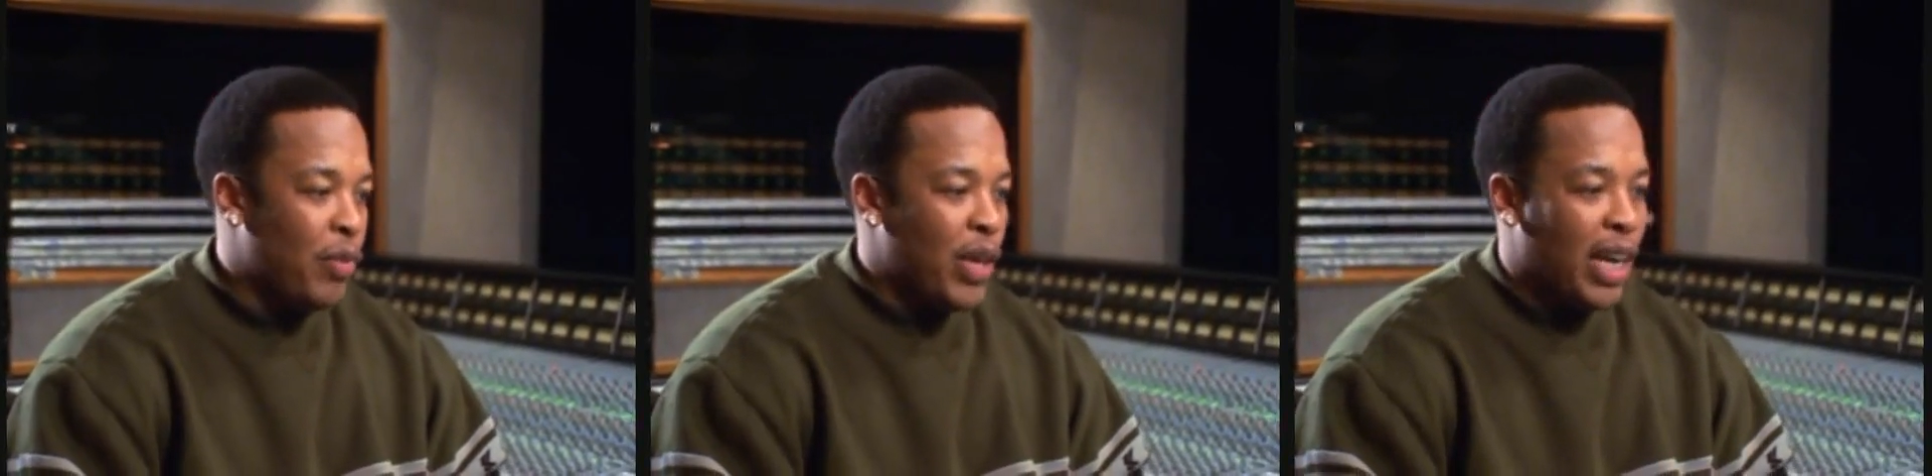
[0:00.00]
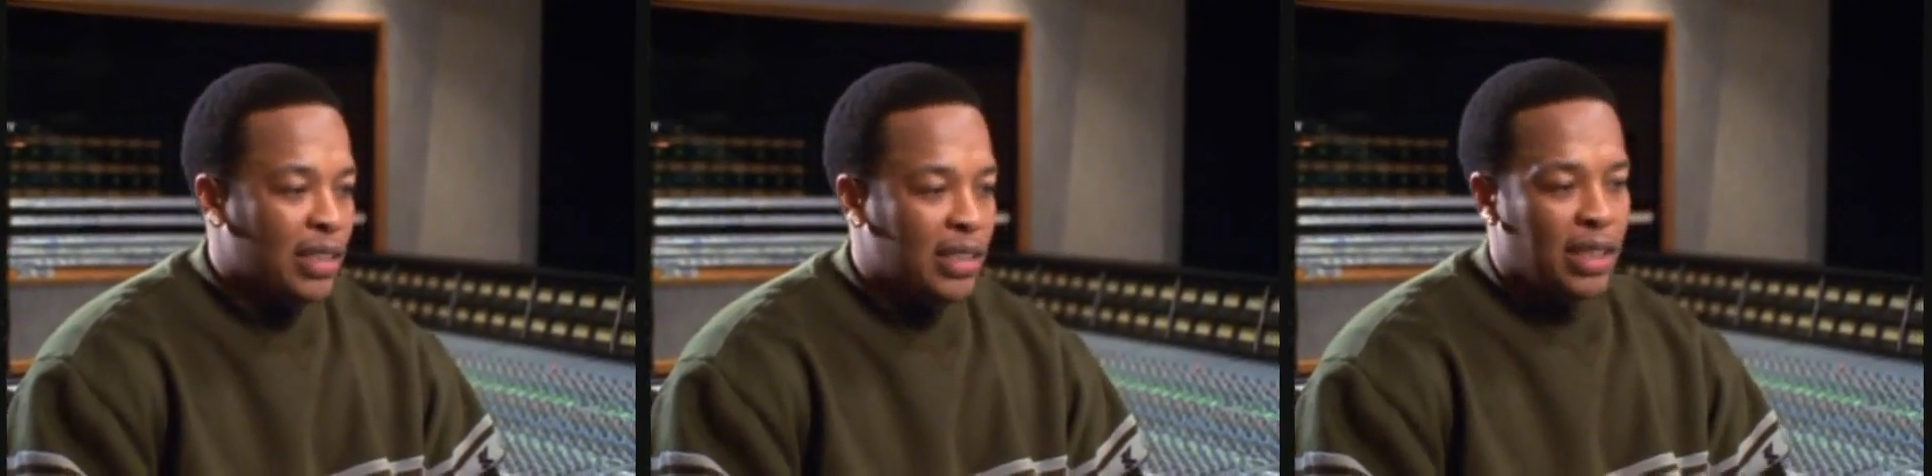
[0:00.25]
I
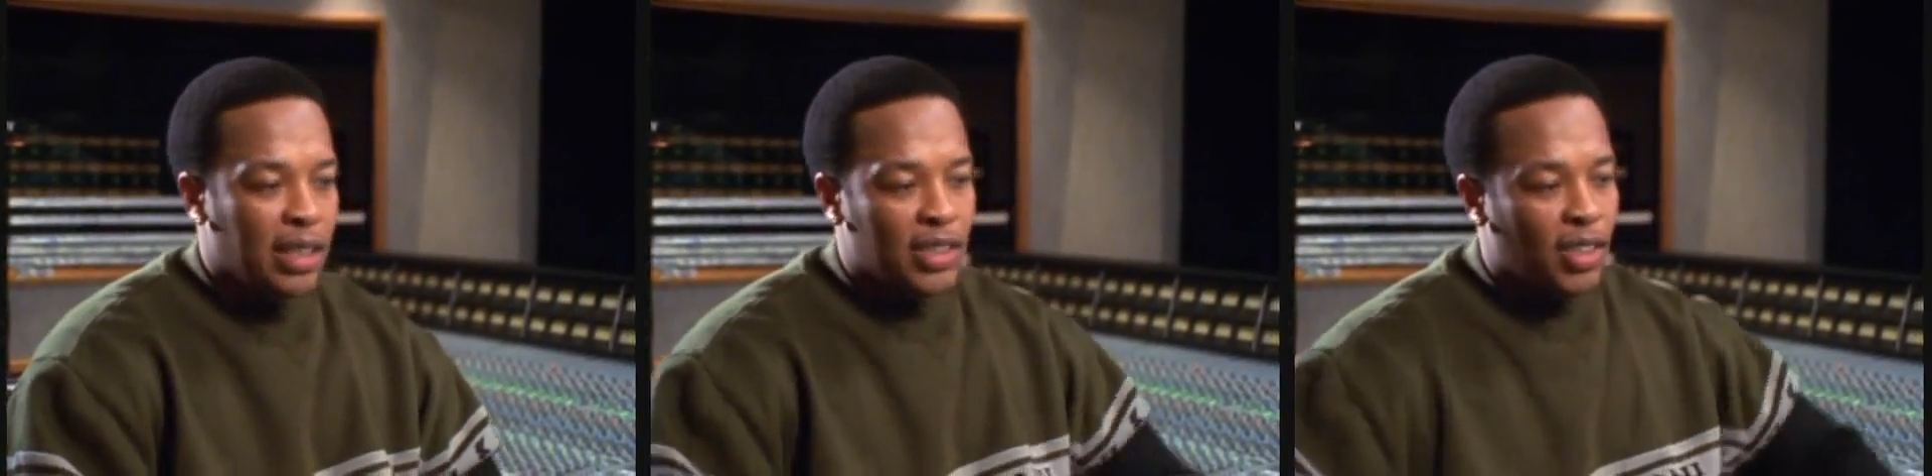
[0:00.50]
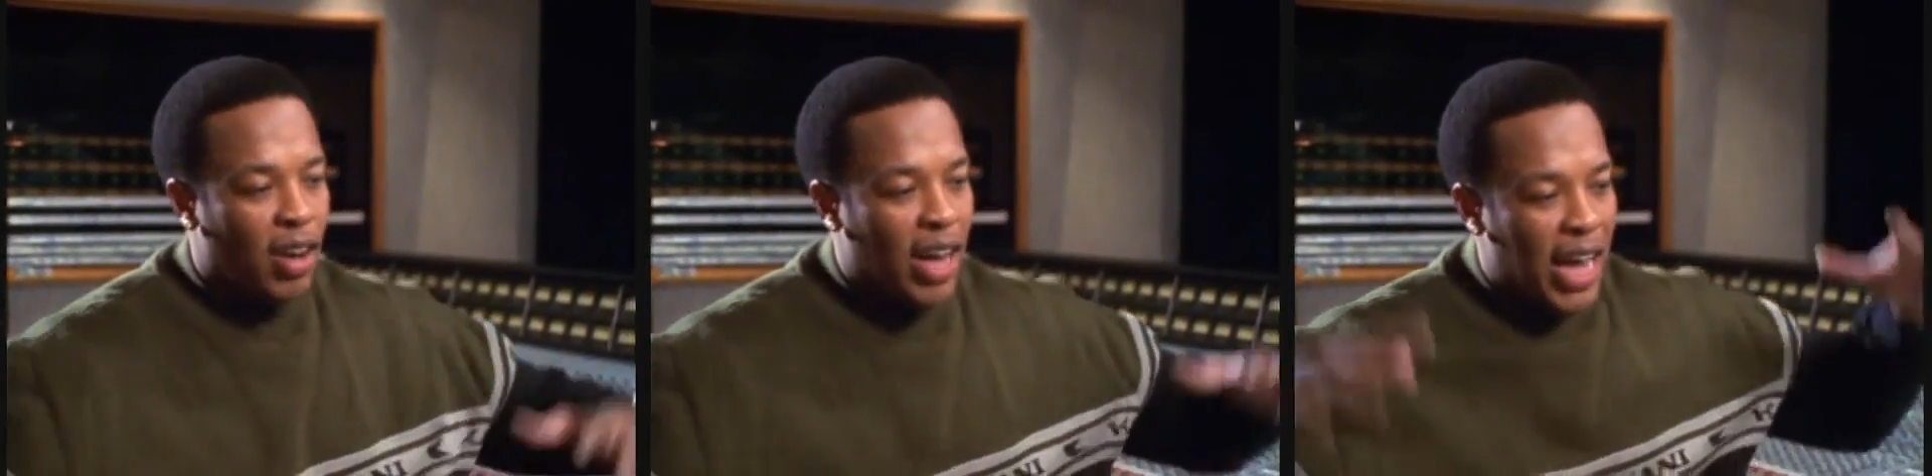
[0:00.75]
went out there
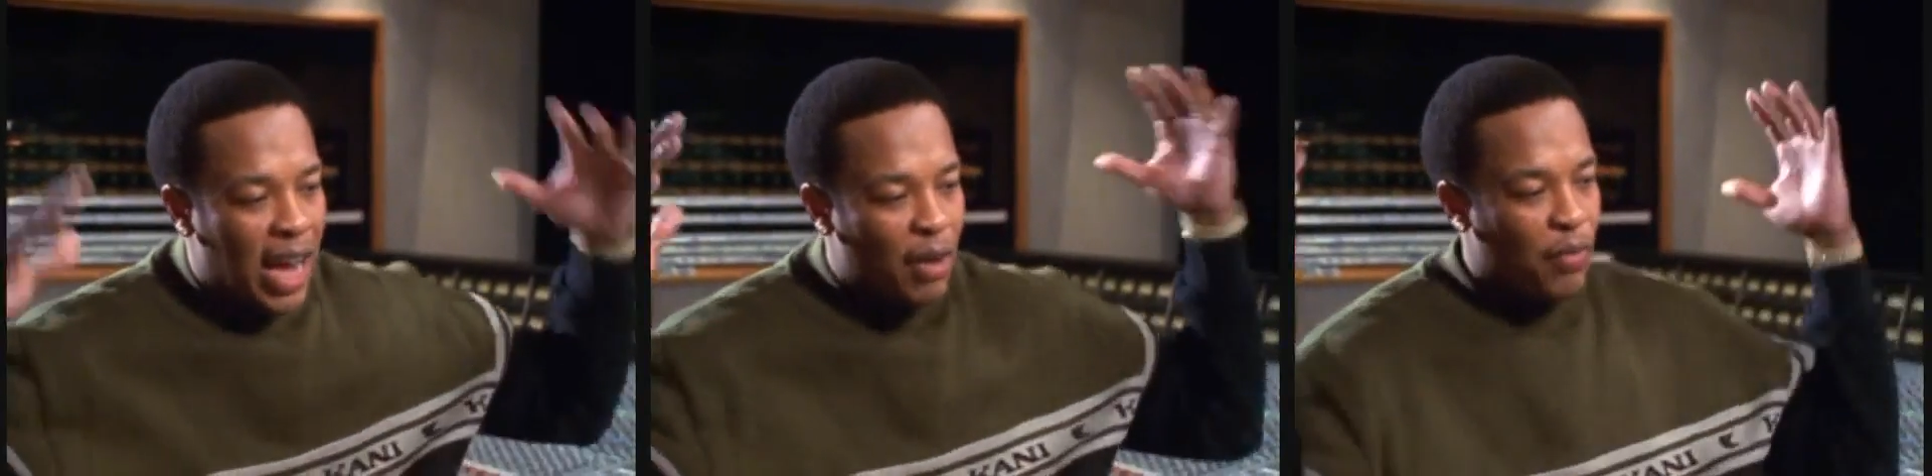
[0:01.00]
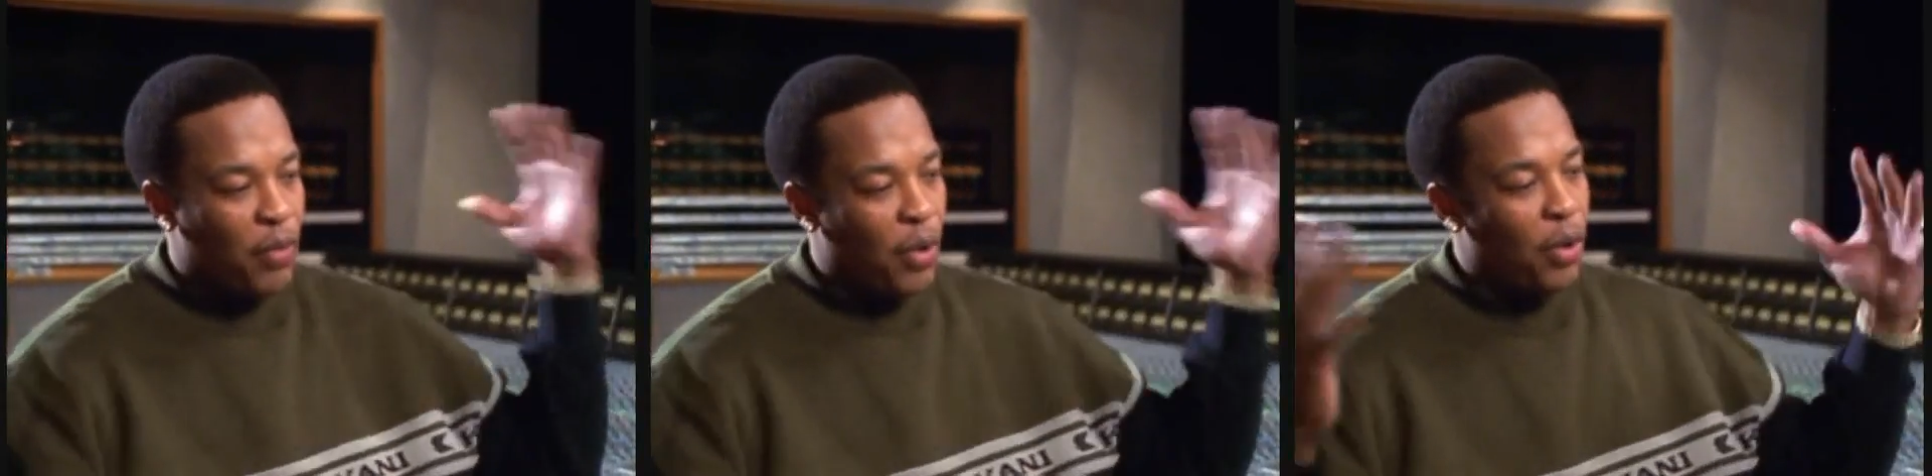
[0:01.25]
and saw
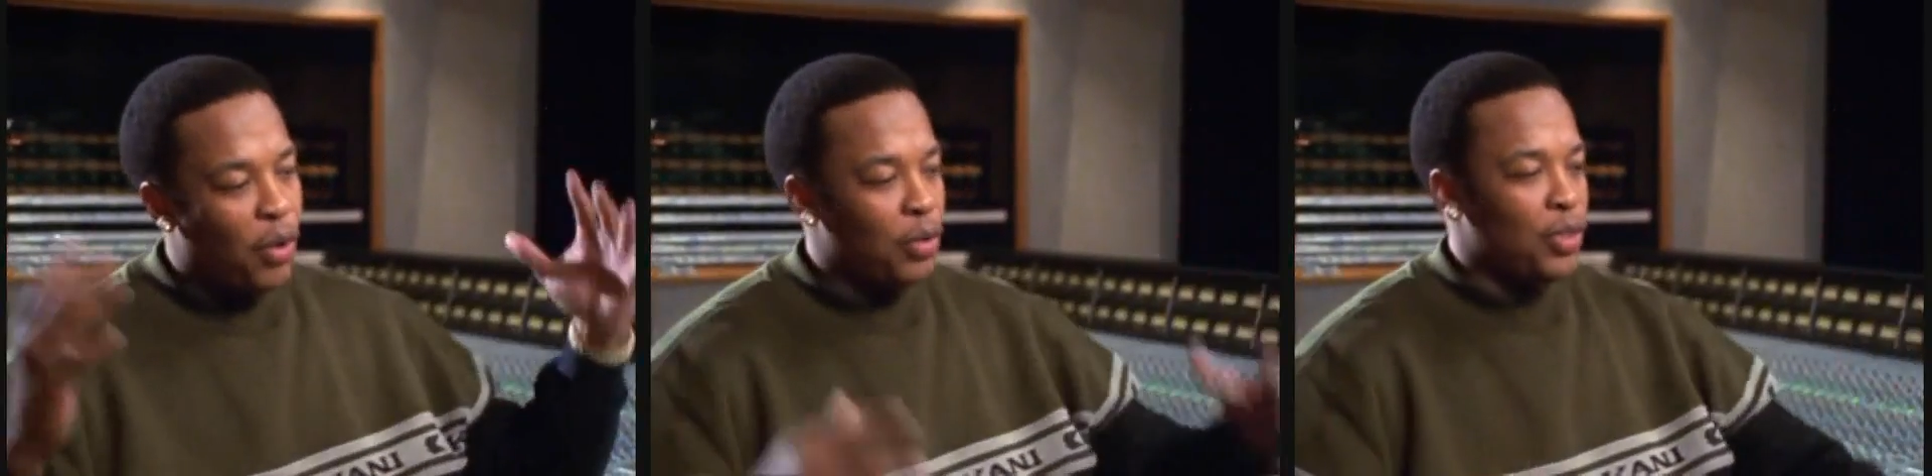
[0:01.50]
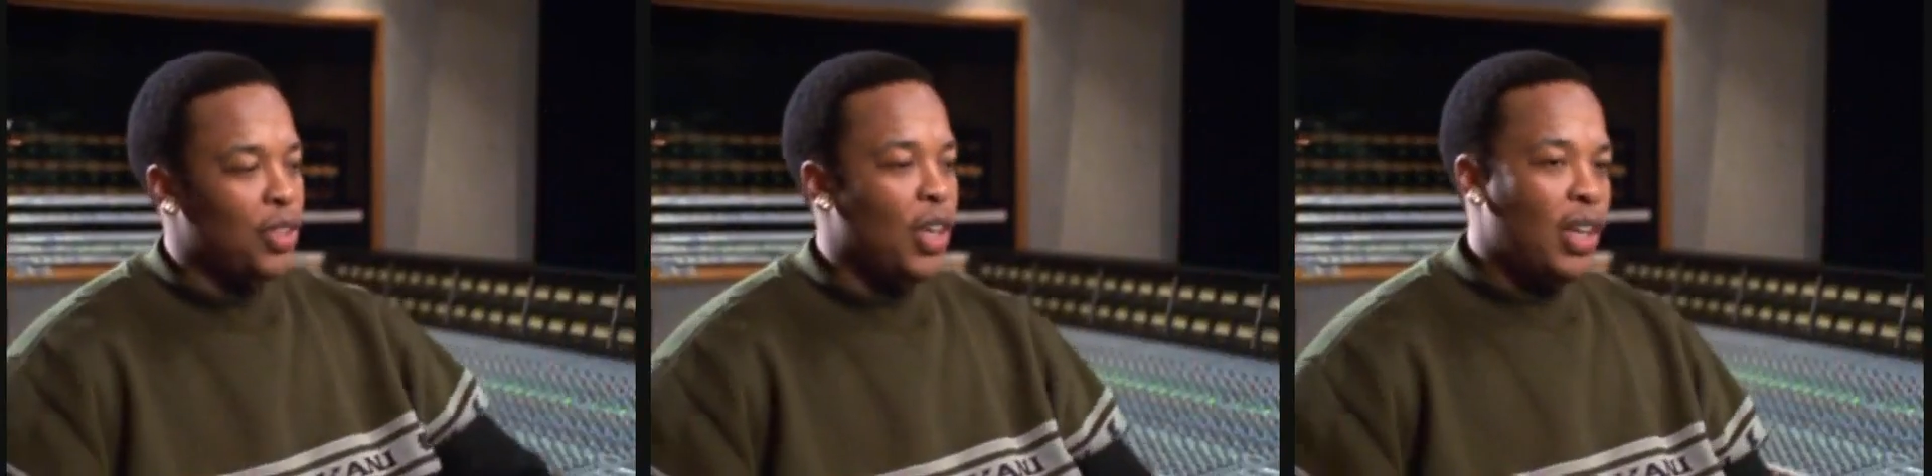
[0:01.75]

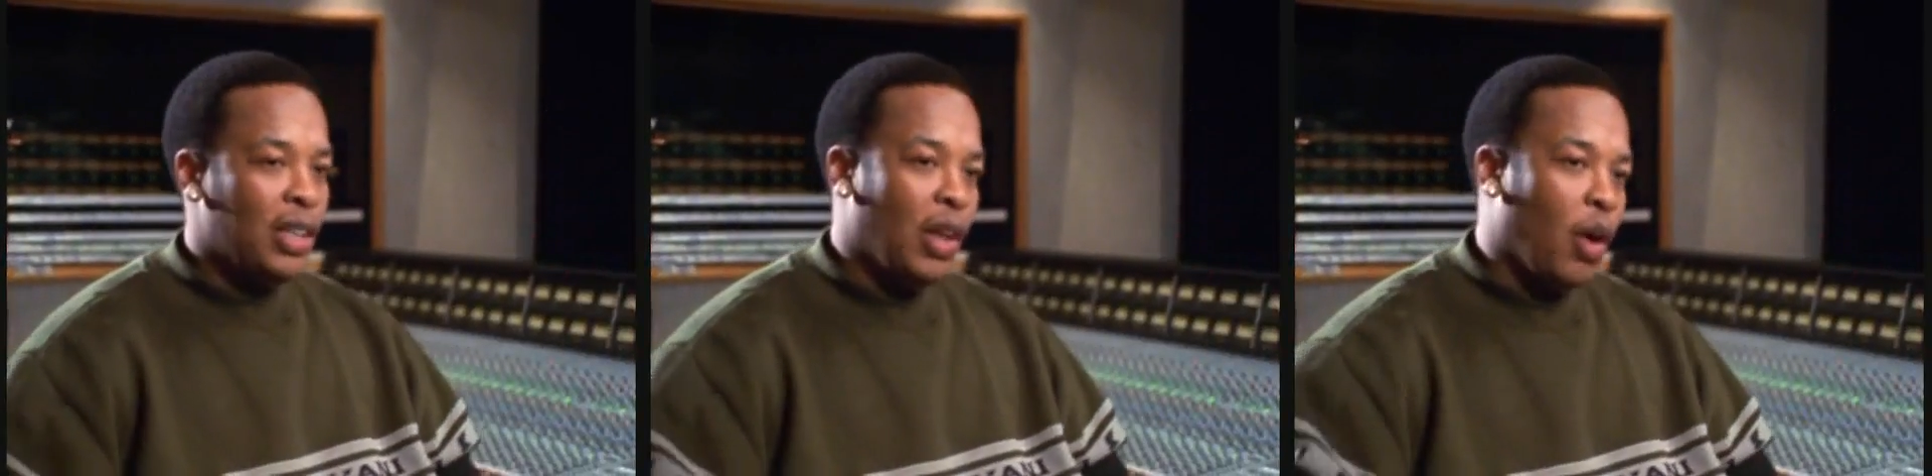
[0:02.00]
Afros,